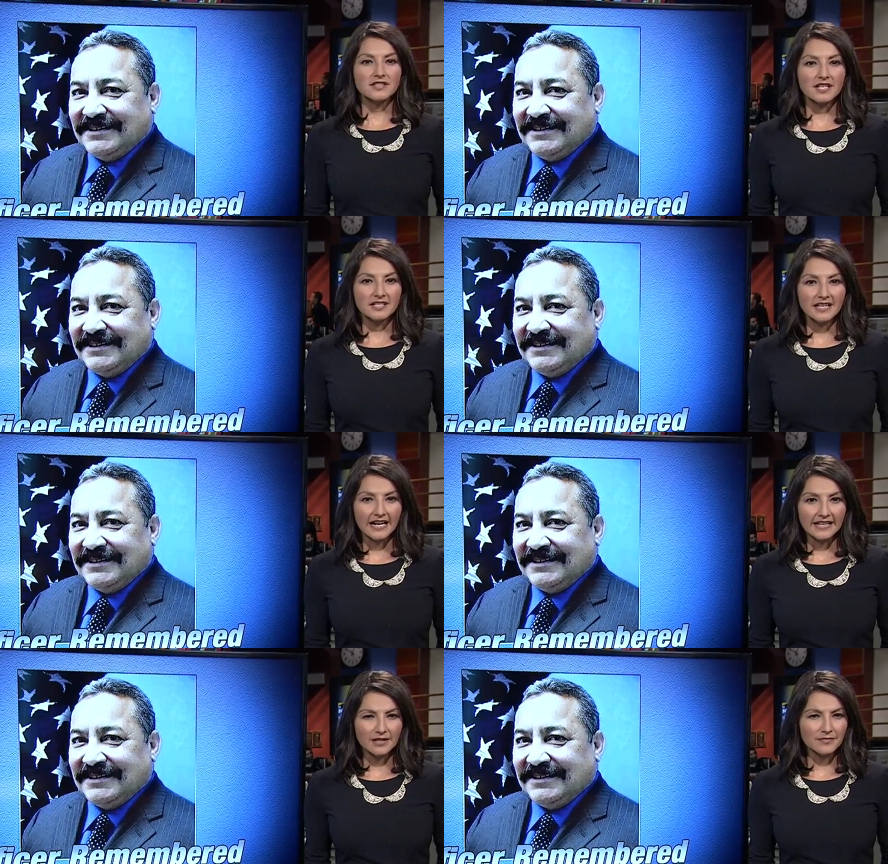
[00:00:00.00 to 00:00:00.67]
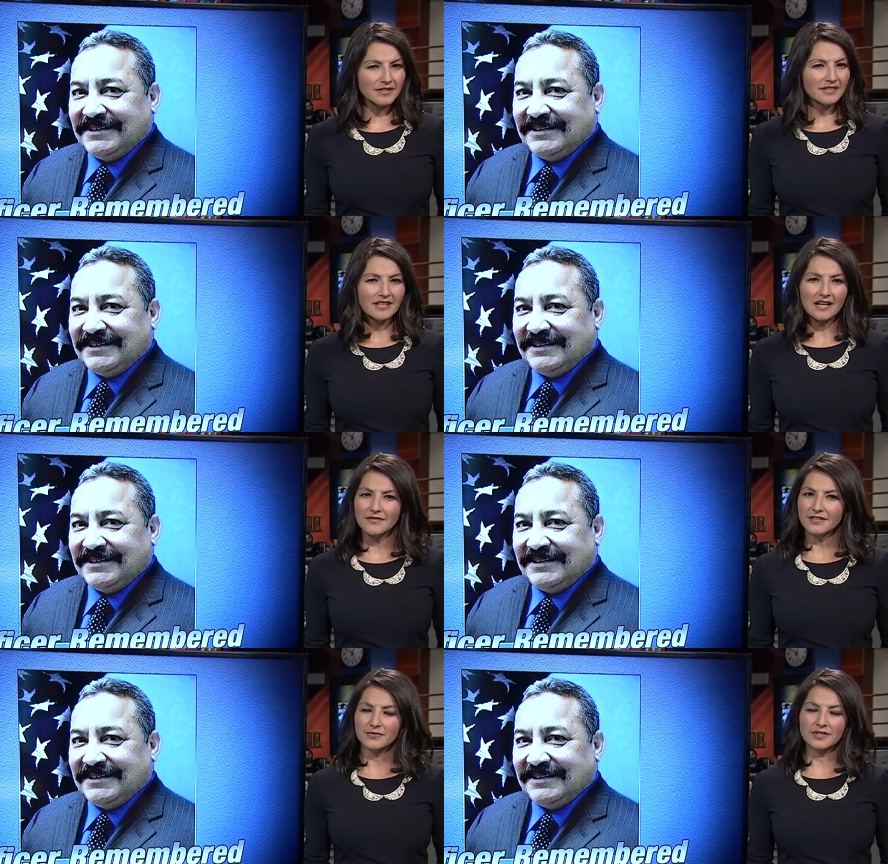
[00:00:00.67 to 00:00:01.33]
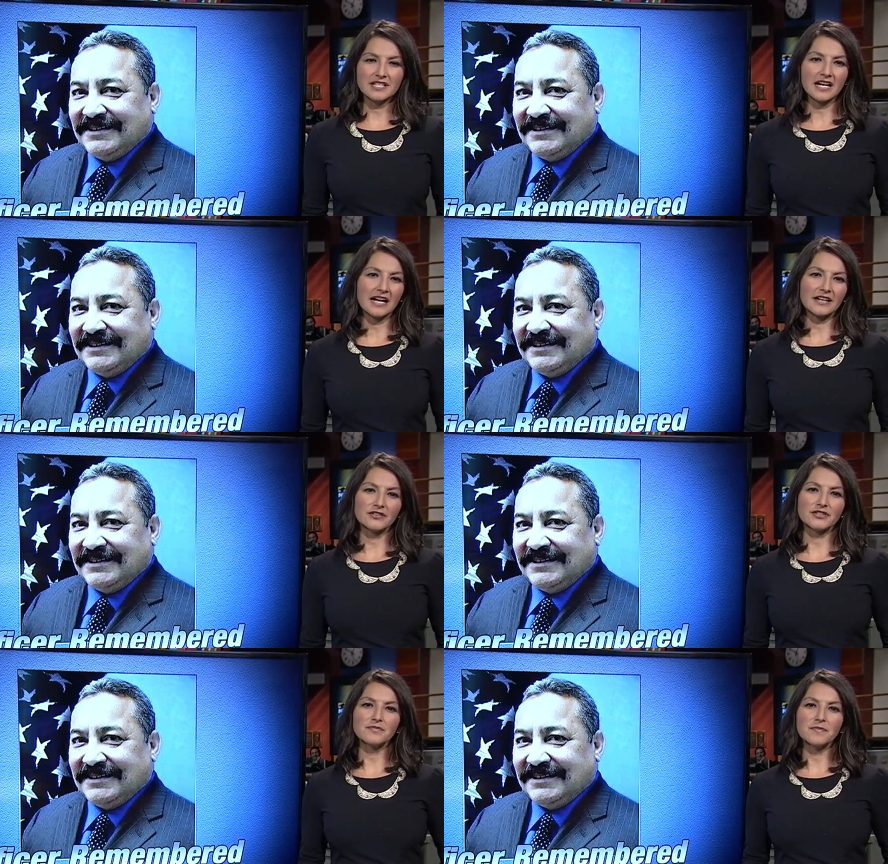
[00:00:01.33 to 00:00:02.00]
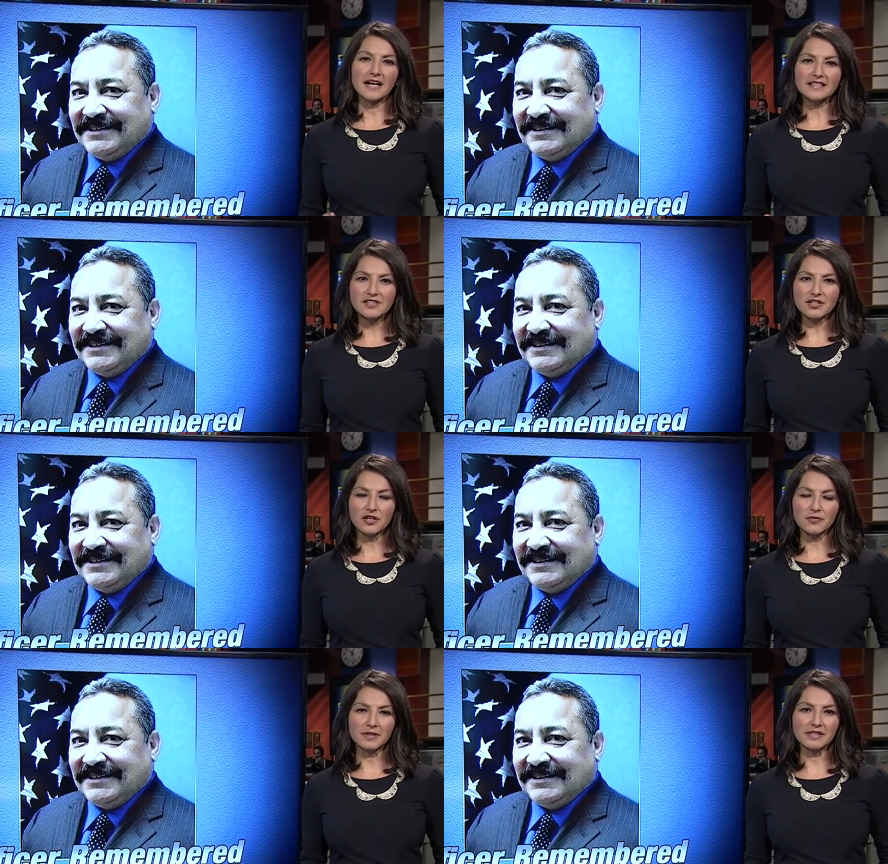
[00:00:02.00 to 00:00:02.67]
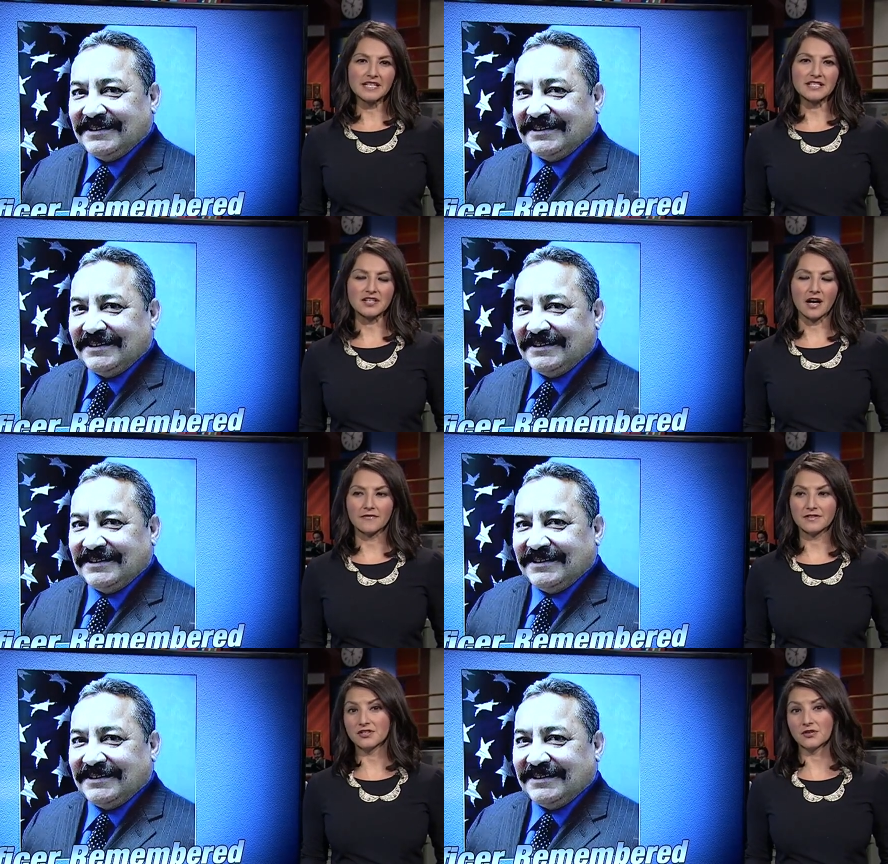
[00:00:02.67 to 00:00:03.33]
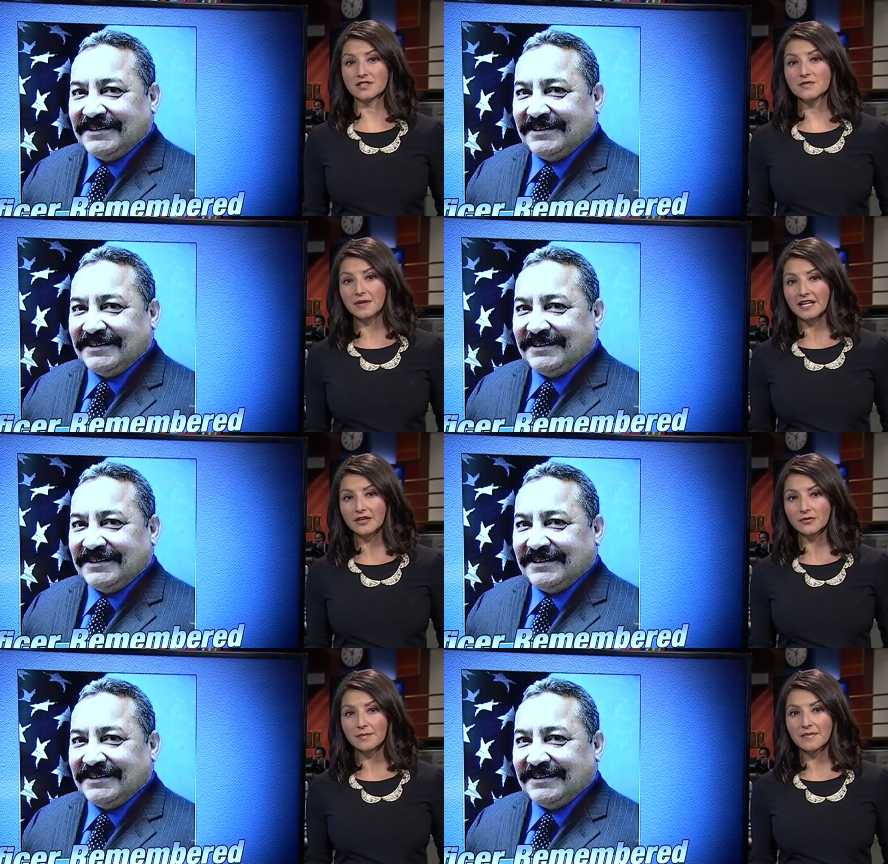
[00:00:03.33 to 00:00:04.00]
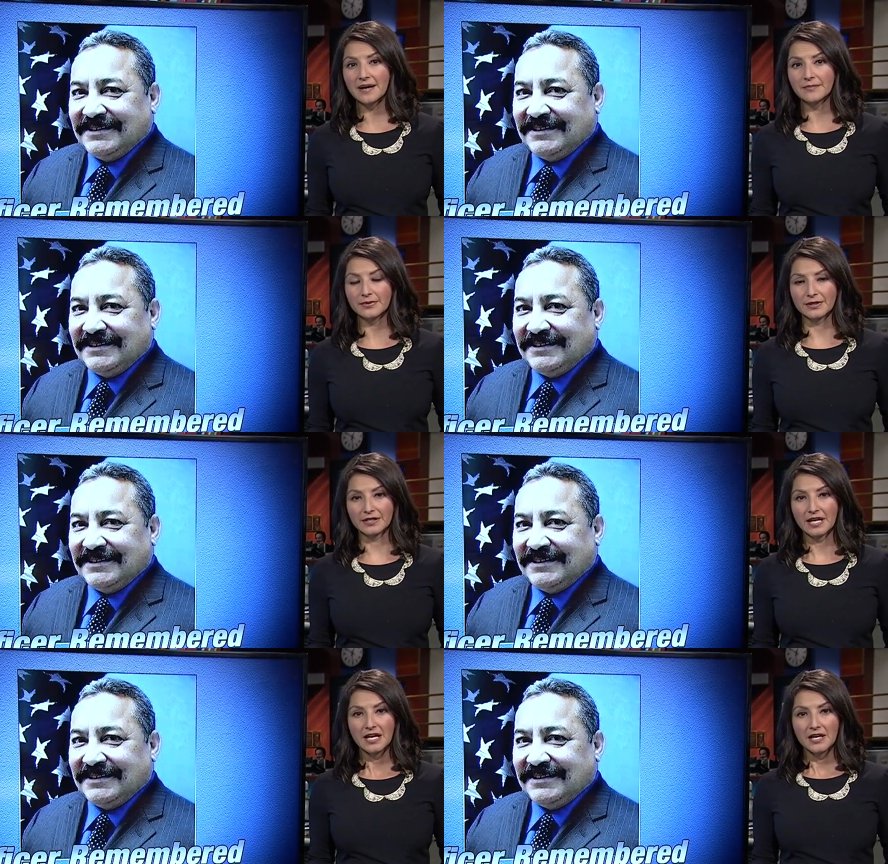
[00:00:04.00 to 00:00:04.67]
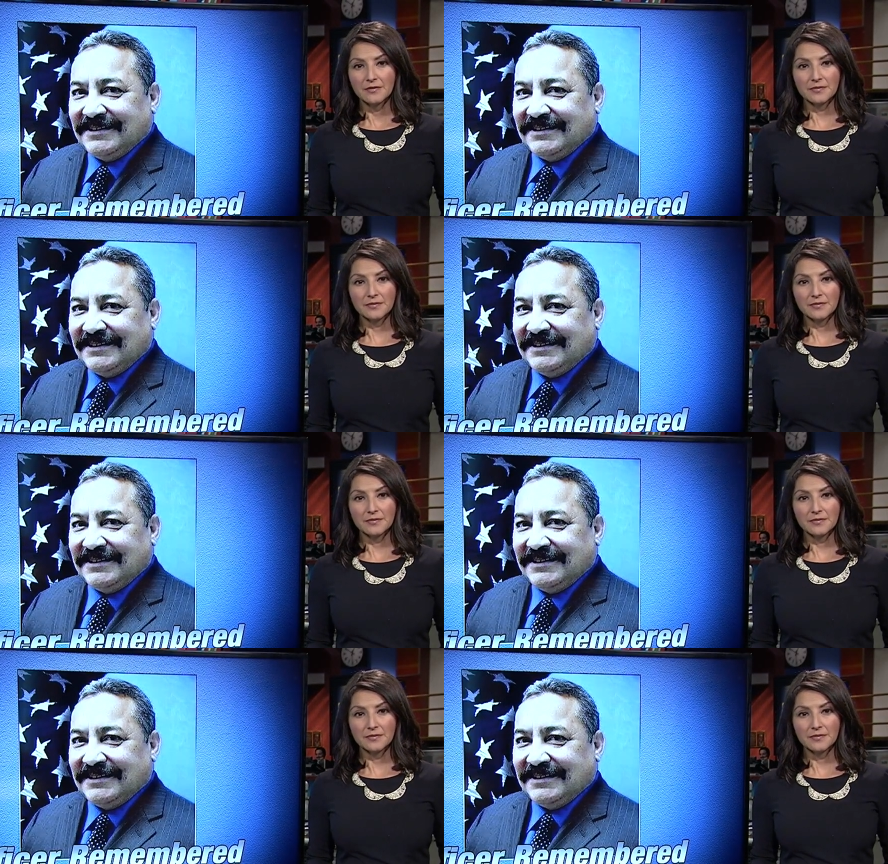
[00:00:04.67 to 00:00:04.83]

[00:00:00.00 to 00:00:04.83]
Speaker 1: Tonight, a beloved retired New Mexico police officer is being remembered.